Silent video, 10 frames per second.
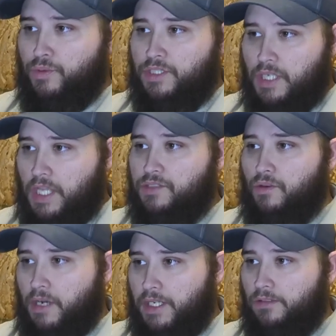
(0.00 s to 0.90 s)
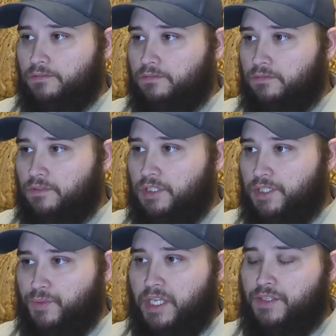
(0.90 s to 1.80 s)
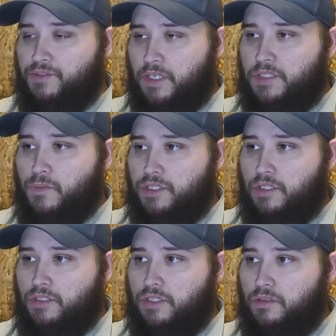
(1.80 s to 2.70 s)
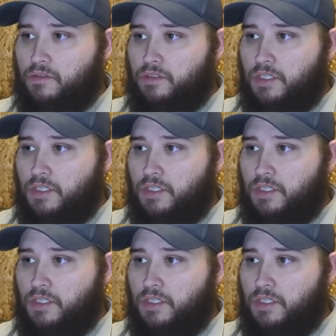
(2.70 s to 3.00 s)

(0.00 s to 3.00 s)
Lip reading: was not so great because we had the transmission issue.